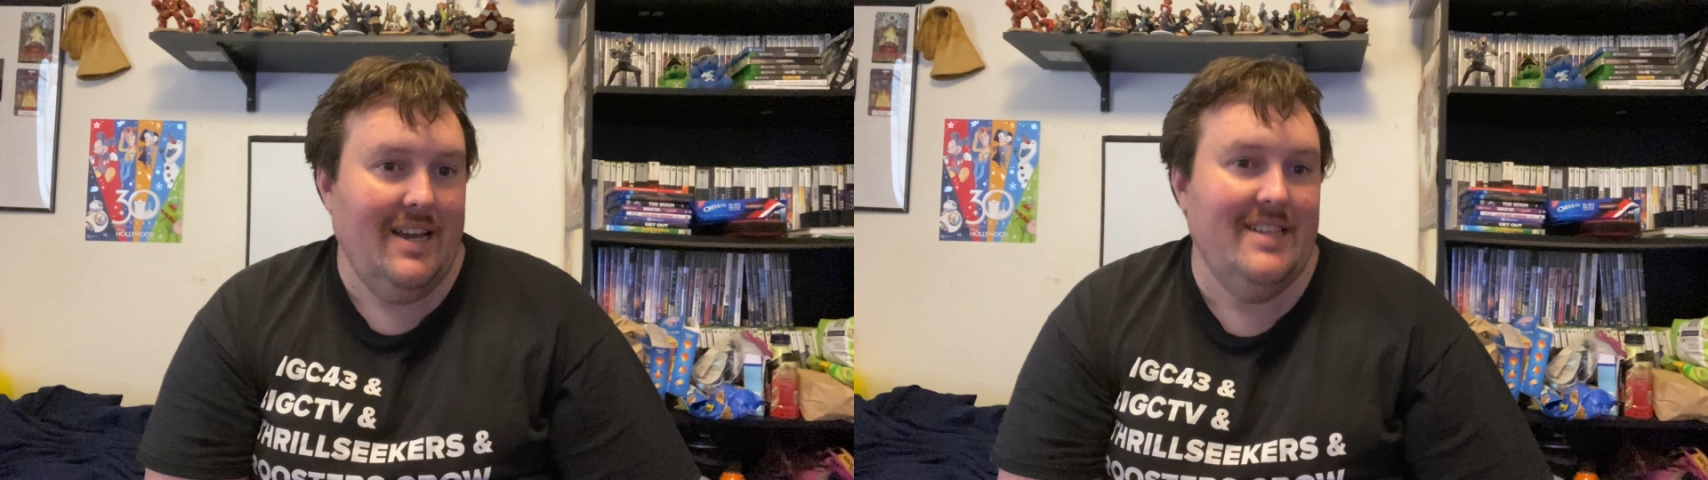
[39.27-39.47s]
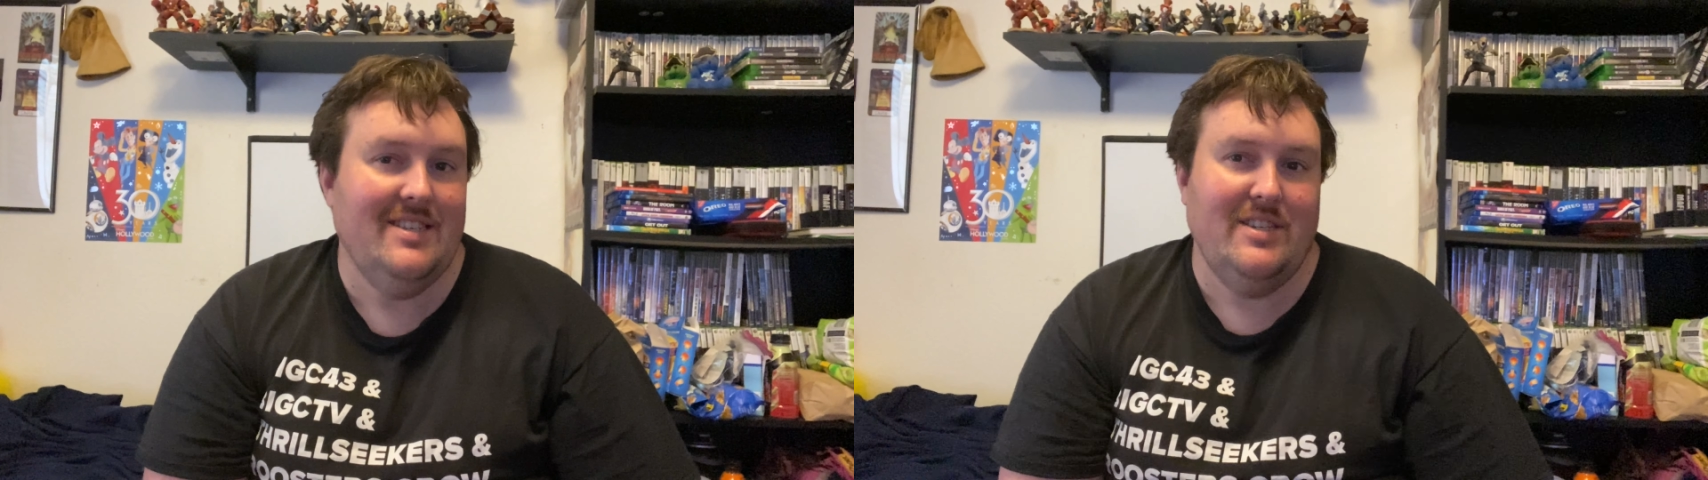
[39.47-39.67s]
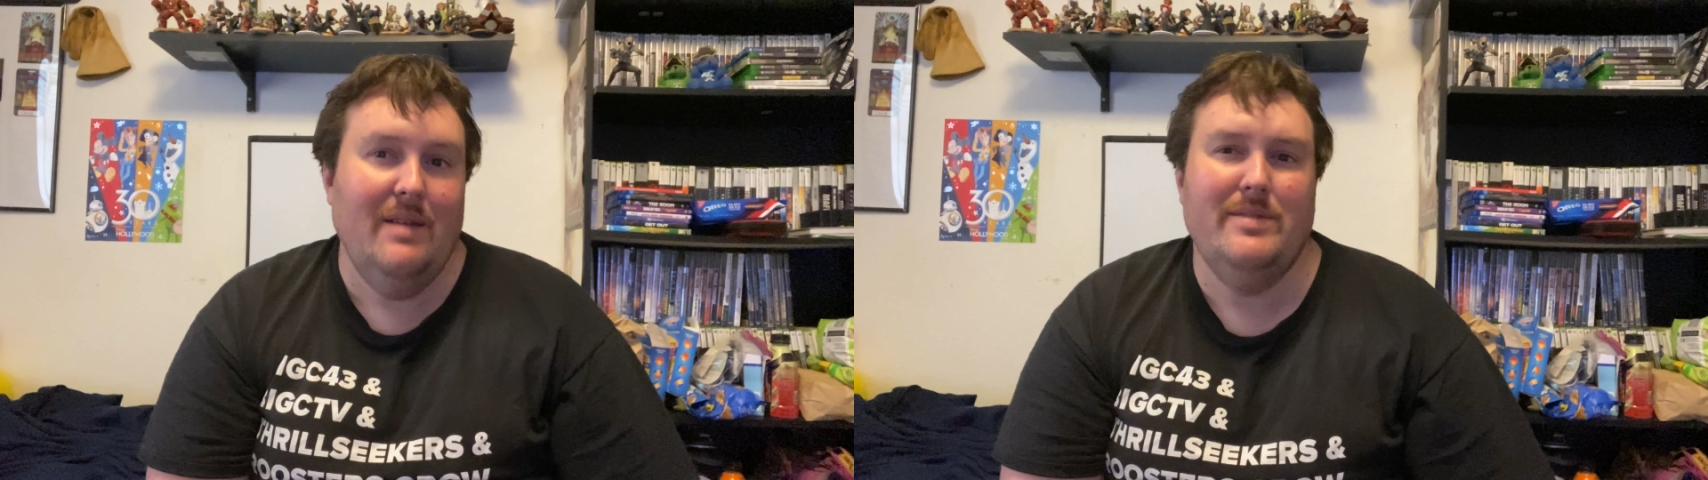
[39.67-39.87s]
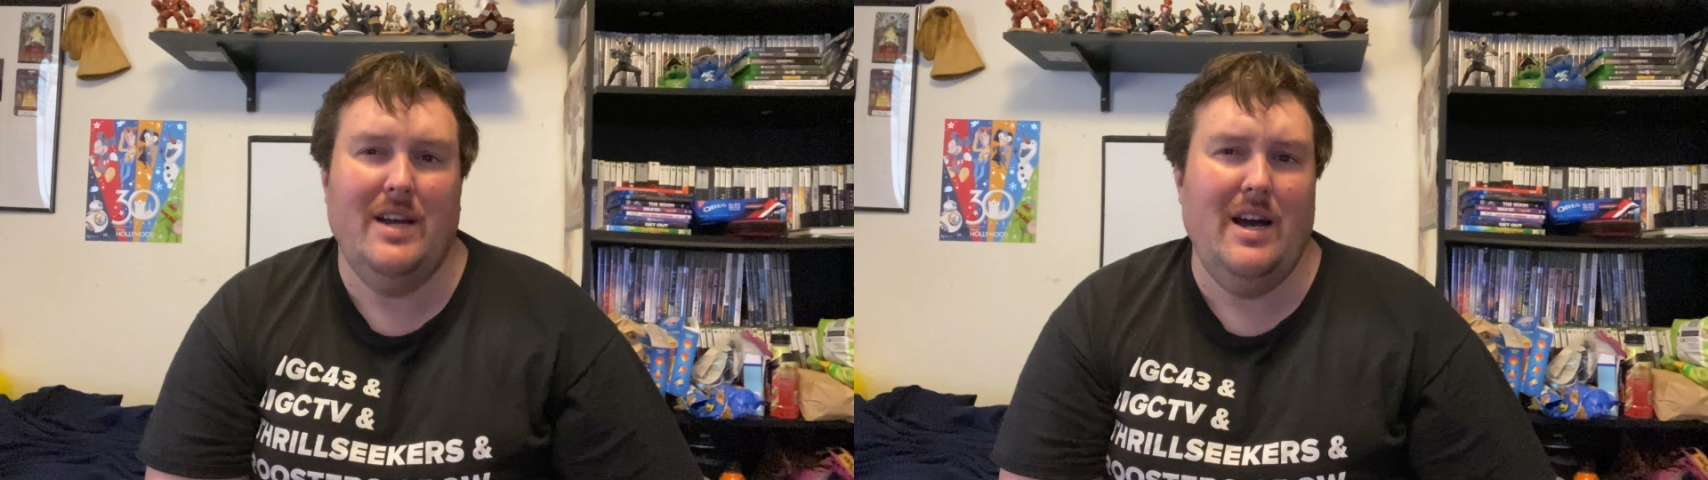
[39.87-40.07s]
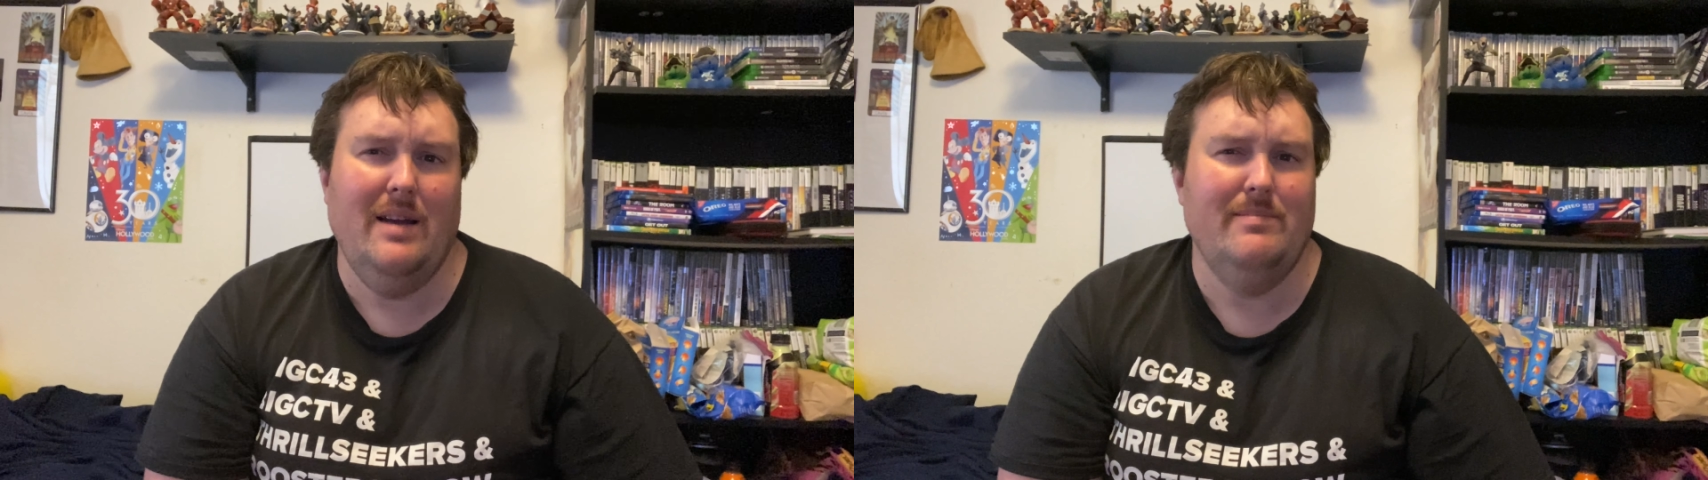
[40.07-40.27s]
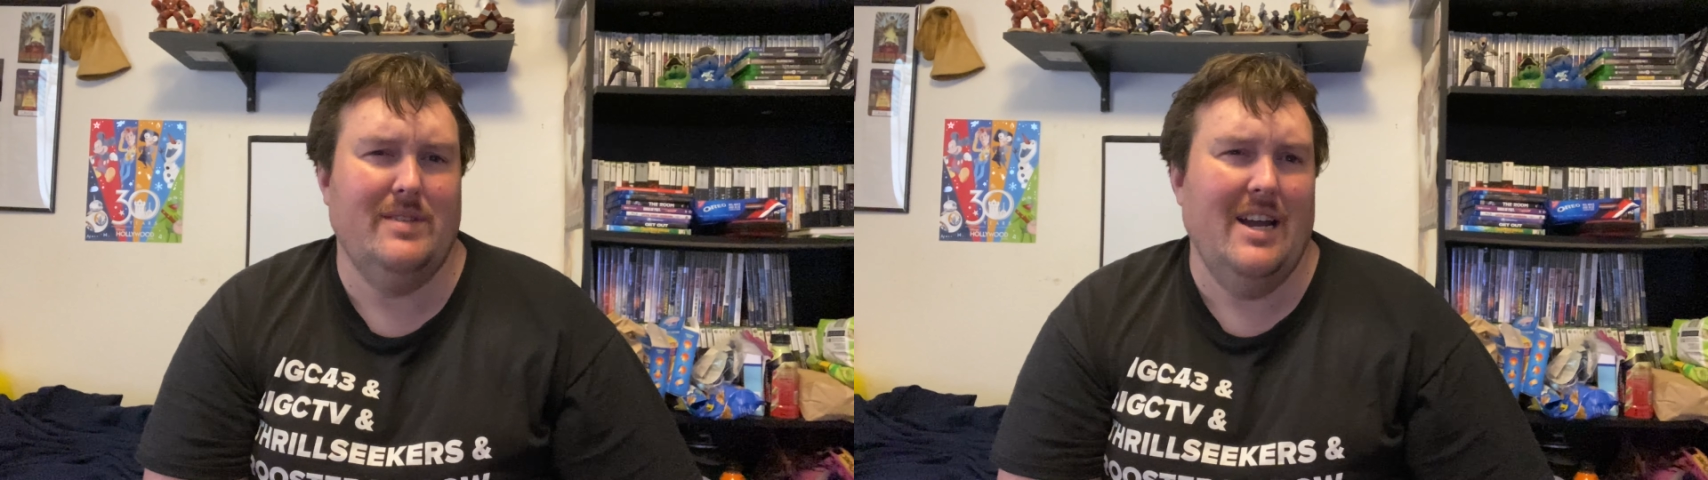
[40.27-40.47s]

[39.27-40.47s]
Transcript: and sometimes,